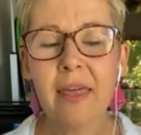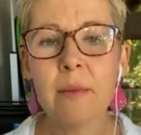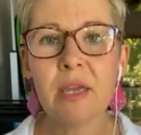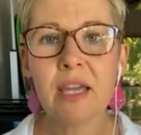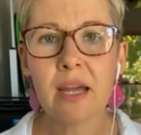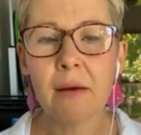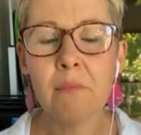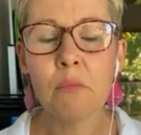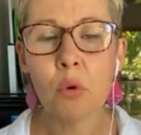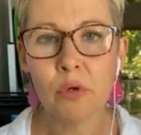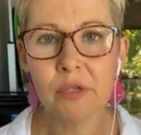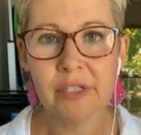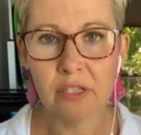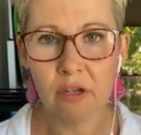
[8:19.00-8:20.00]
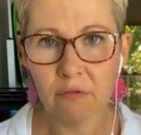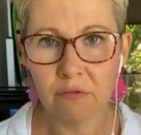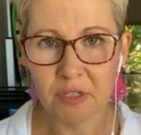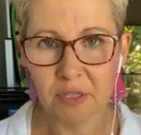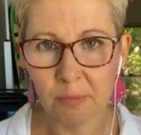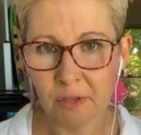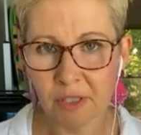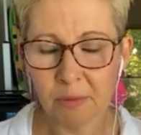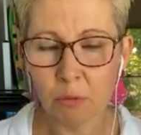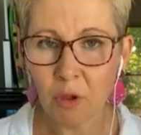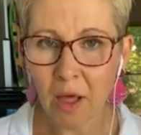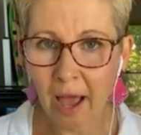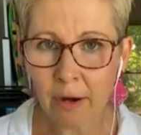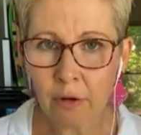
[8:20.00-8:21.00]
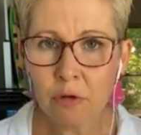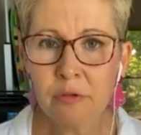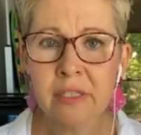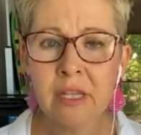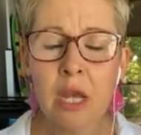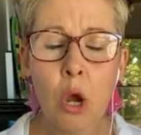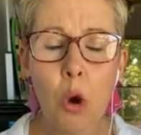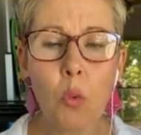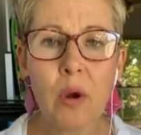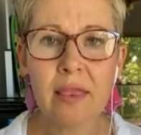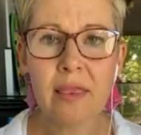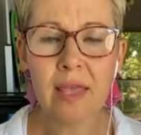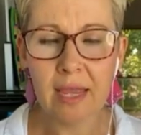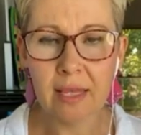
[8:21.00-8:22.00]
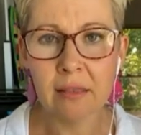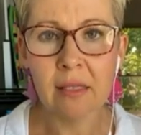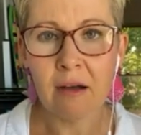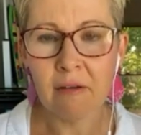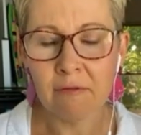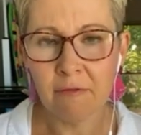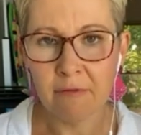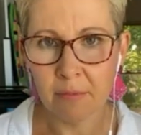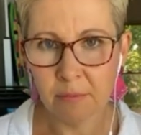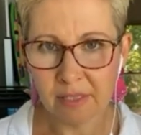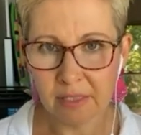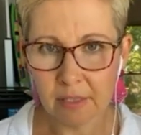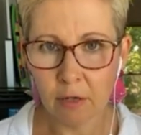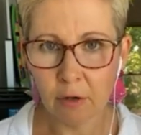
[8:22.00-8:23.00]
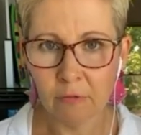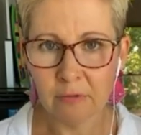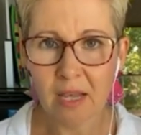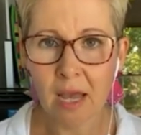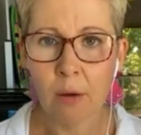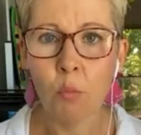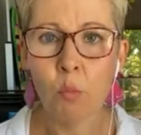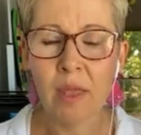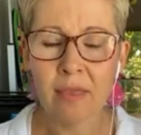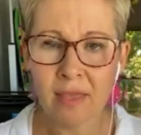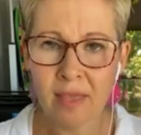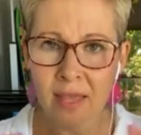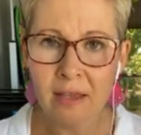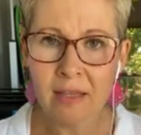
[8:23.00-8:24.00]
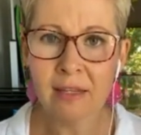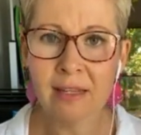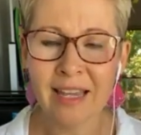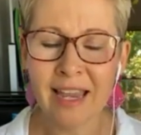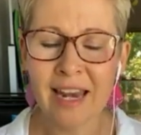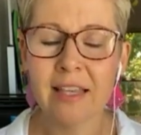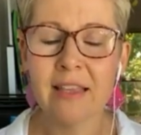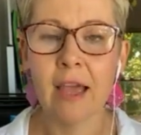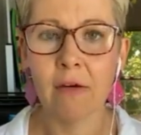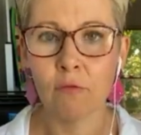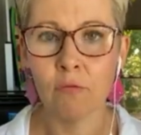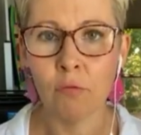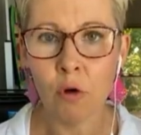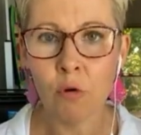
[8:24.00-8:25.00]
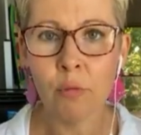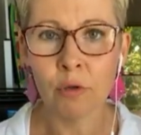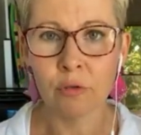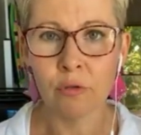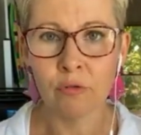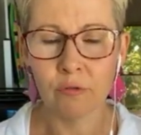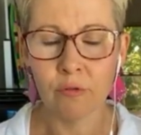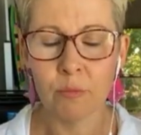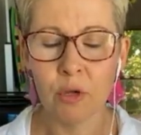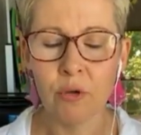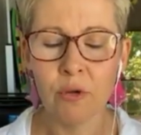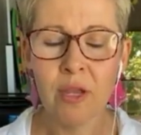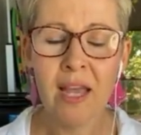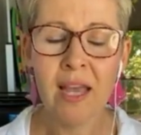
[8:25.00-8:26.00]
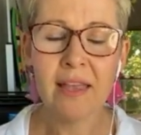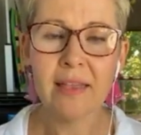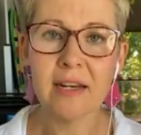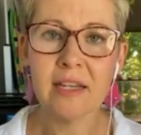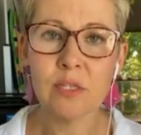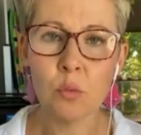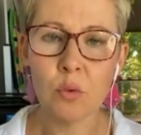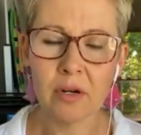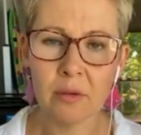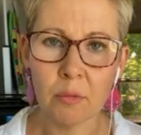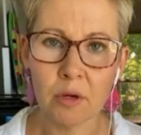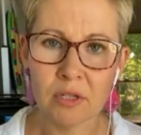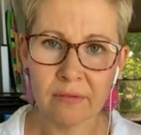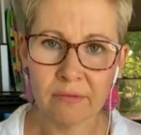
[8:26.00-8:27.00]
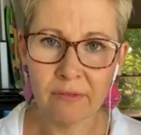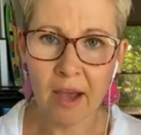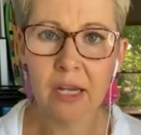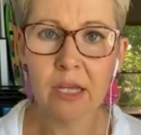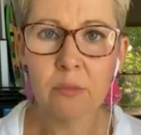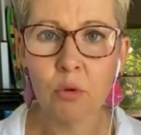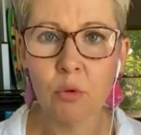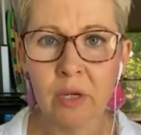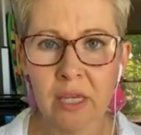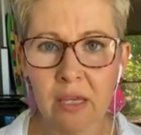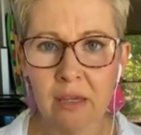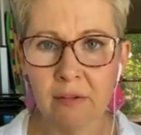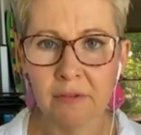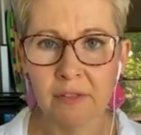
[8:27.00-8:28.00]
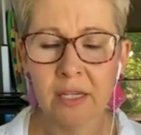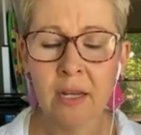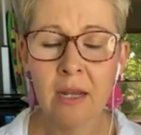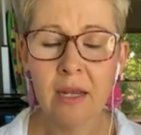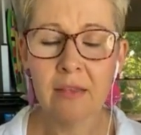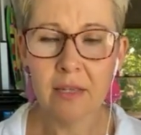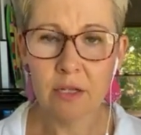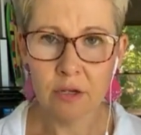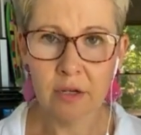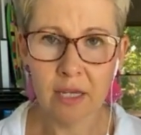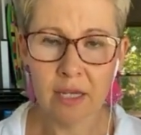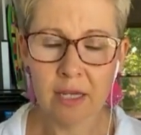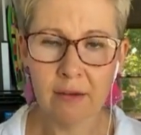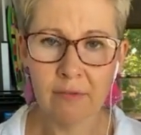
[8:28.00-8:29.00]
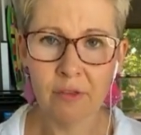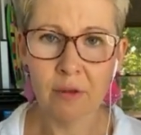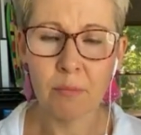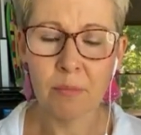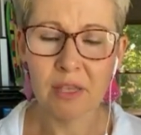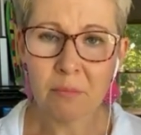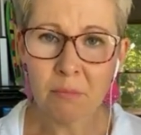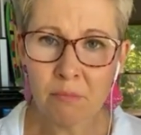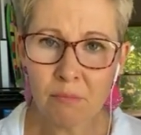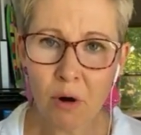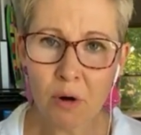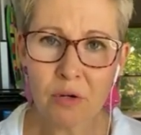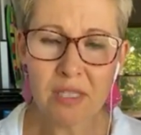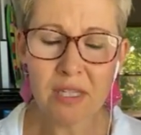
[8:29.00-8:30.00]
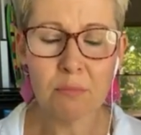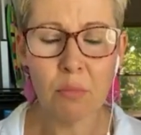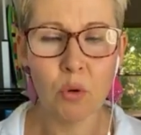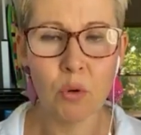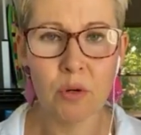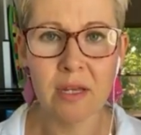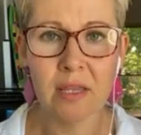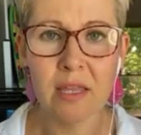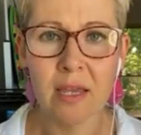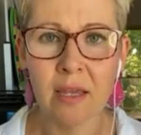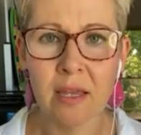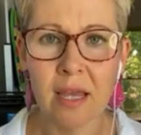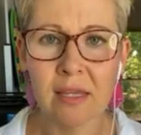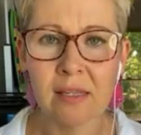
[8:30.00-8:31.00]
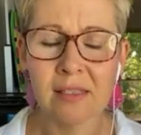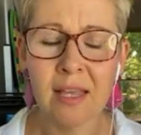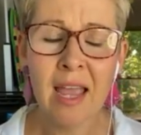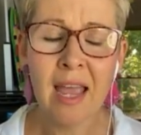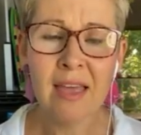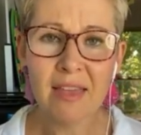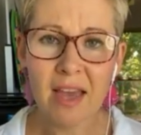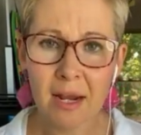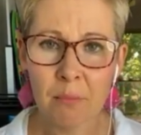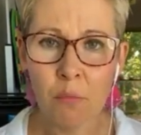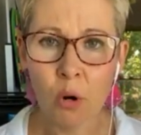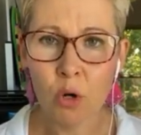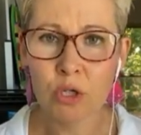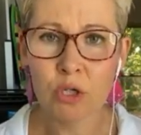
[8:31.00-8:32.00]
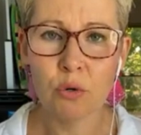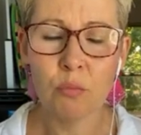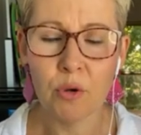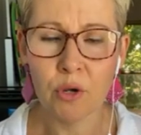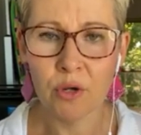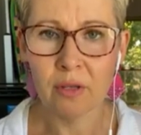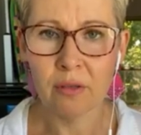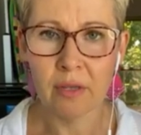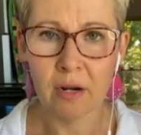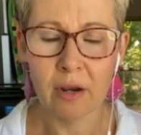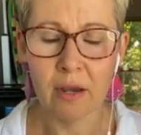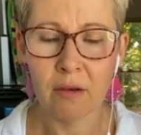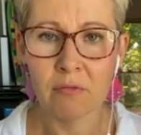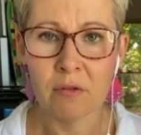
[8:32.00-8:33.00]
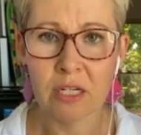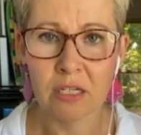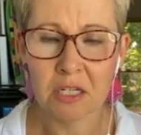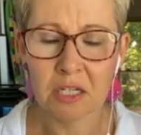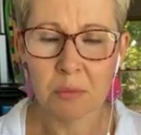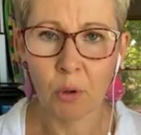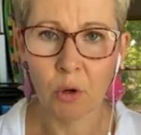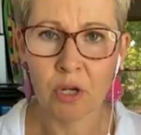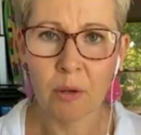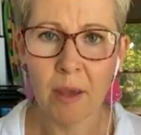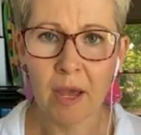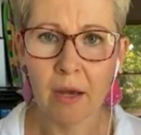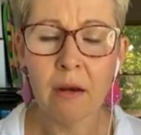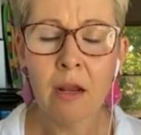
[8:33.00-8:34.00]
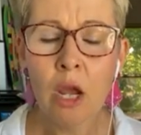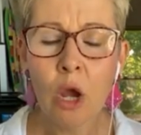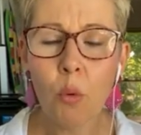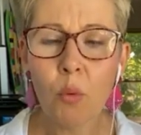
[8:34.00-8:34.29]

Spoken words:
They become more self-responsible adults when they love themselves. And when they're getting that role modeled from you, that is one of the most valuable gifts that you can give them. But the most important thing is that emotional burden that I originally spoke about.